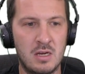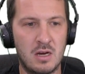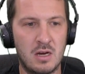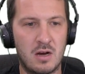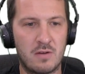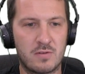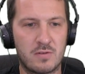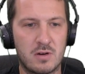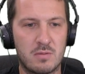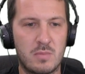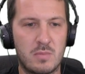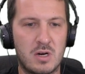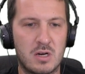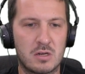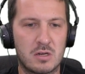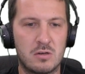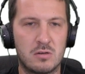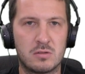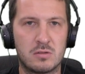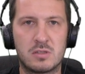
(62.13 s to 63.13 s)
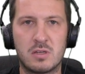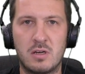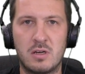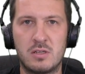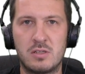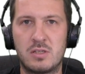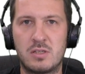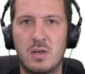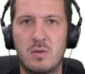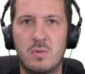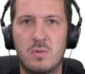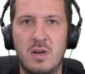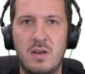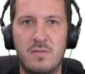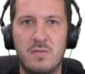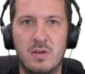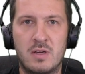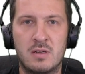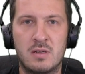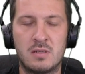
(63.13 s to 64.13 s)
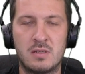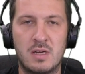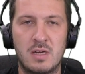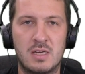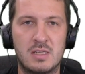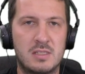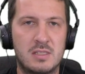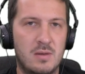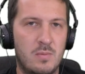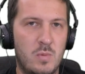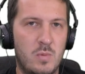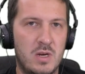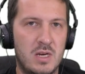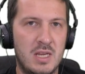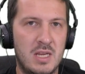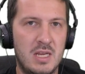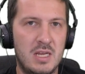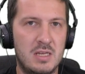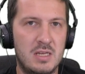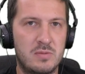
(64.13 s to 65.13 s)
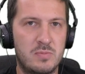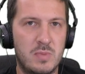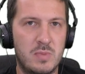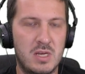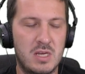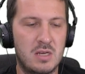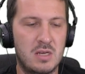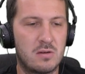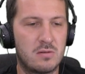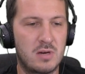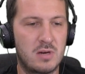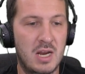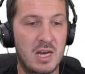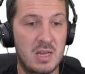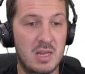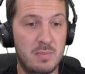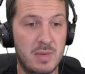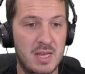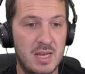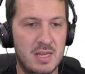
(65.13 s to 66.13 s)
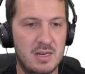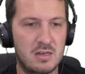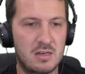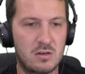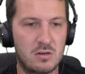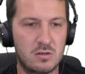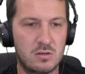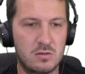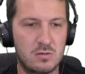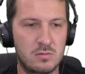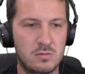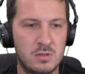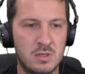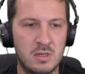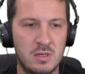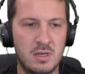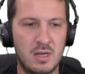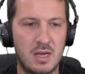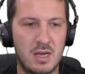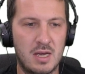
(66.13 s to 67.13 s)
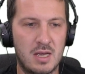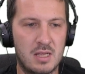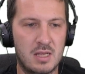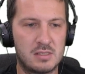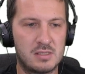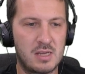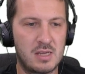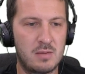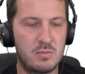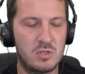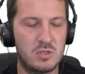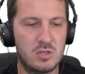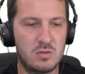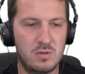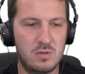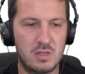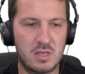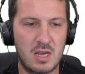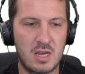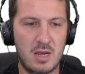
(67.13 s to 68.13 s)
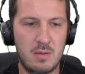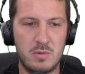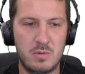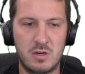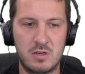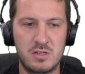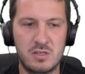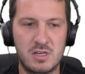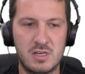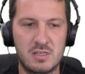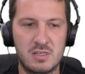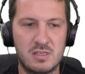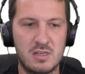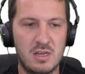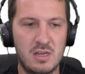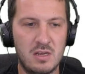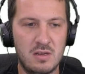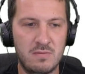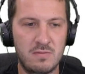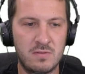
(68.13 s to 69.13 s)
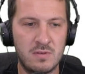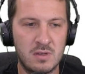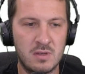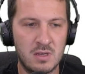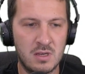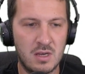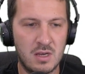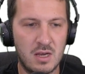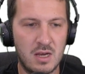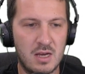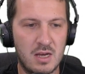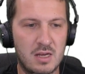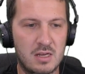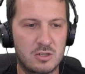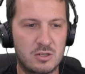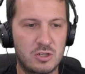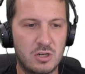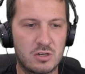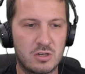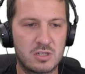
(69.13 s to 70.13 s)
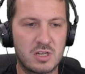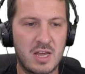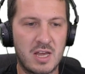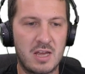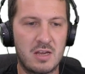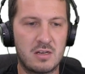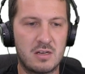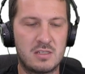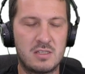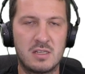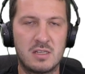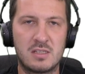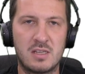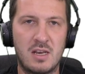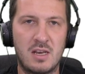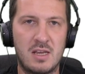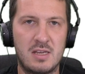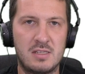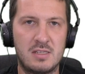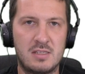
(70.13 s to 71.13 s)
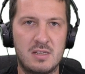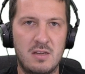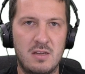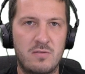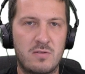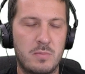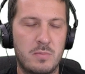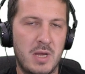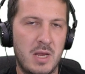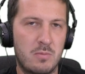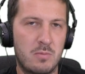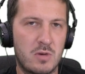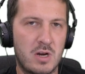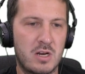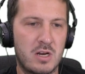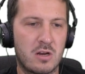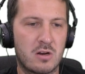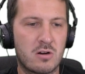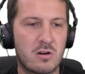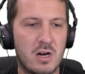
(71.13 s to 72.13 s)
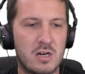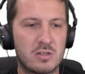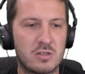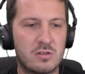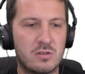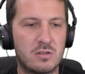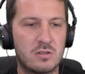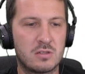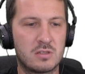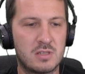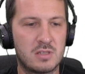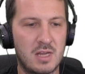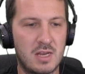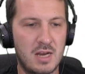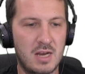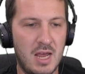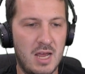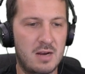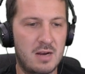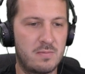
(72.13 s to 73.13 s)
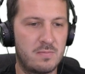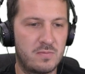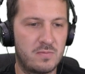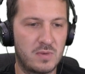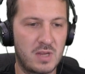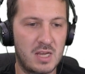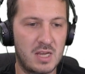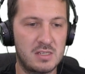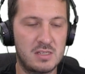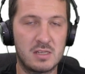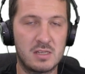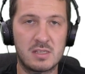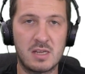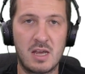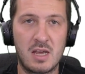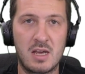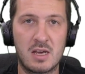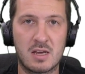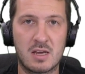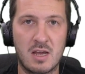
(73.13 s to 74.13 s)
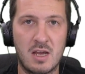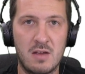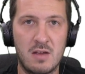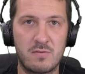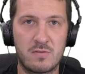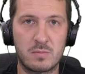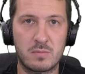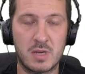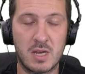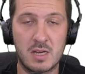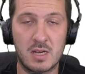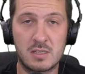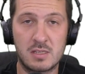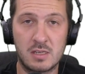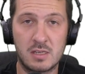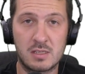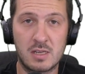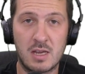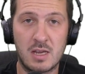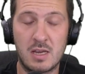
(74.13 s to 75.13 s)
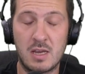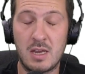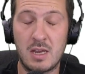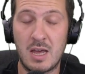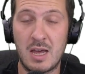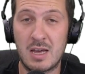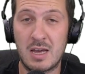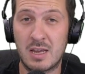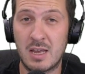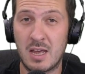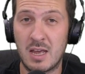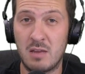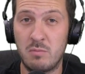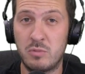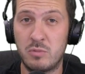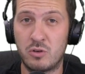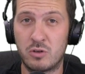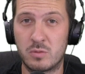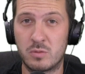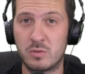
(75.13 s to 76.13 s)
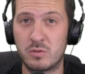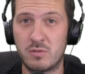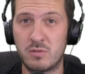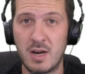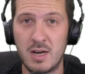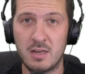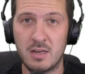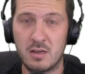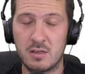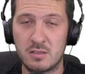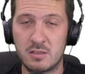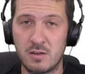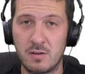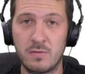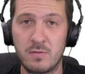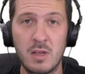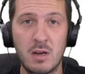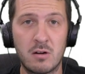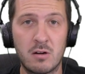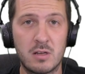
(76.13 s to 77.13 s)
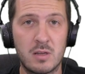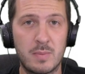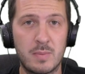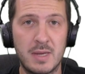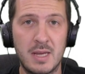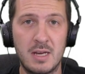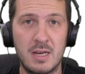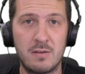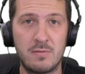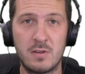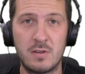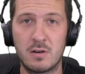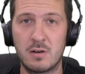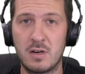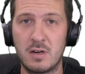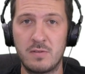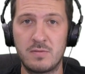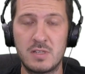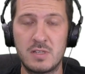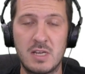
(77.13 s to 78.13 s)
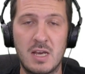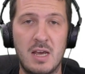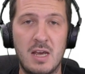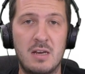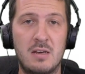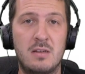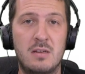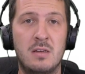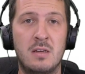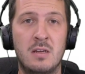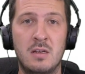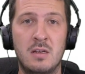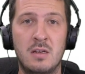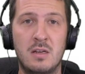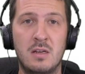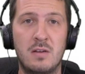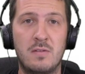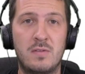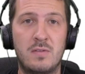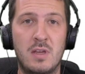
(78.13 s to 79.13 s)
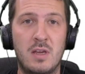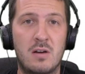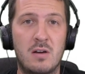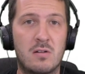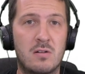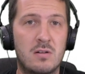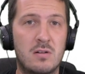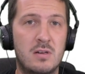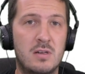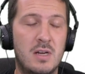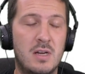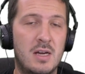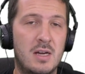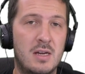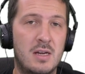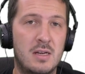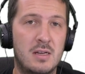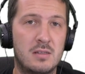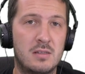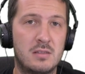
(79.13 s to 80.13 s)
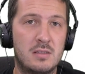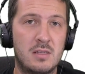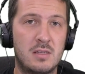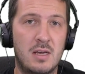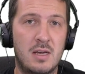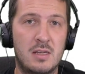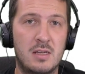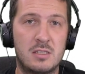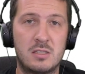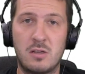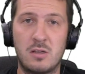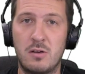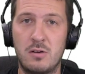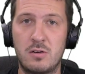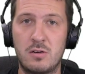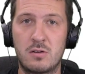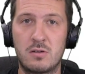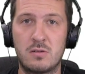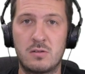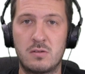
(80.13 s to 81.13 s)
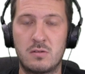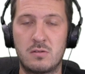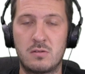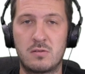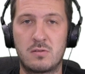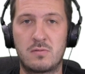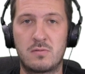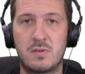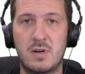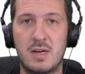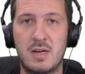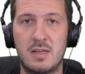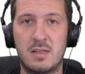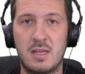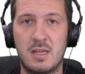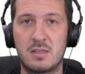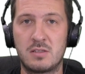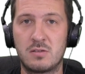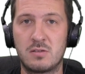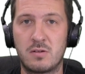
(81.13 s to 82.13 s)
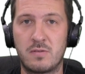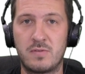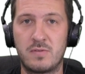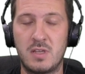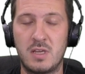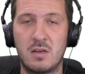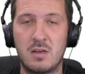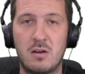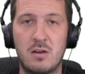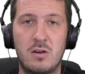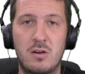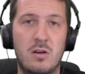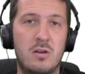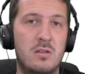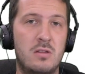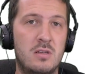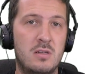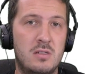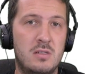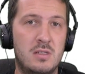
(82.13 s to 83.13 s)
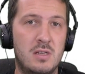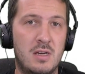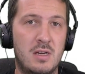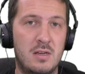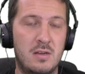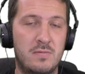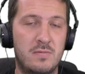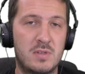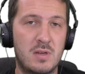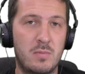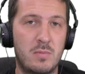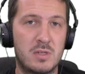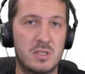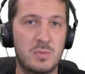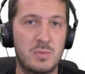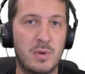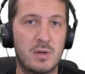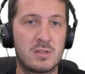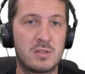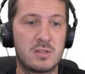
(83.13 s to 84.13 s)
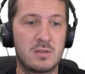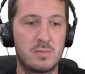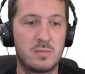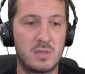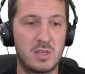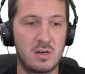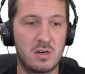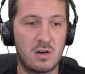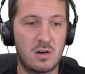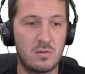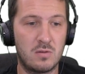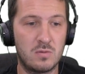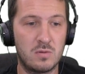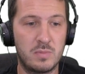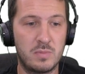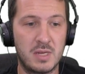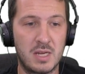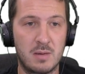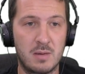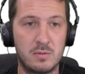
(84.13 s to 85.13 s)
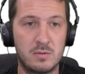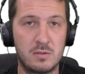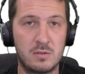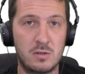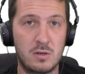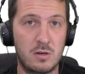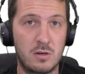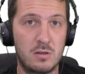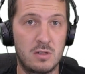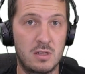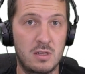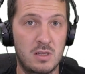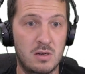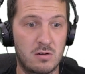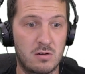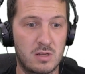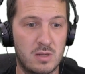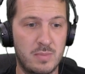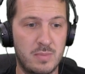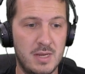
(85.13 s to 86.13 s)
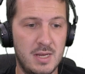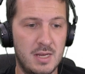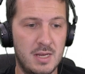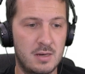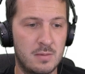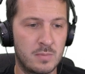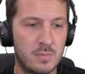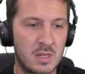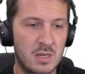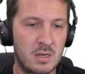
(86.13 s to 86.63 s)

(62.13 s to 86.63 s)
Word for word: I've got my call sign, so whenever uh, someone hears me on any band at all, uh, same too with KM9G Steve uh, Josh KI6NAZ from Ham Radio Crash Course, and Adam K6ARK from K6ARK Portable Radio. So if they're on the band, if they're on FT8, if they're on uh, uh, SOTA or uh, that sort of thing, I know that uh, if someone spots them, that I will be able to know that they're on the band.